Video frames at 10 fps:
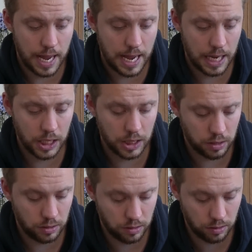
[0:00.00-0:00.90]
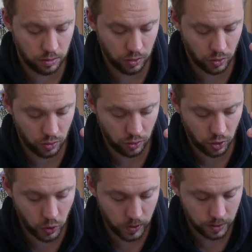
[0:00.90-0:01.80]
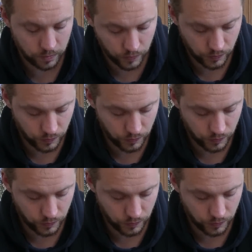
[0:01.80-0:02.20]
and shooting them.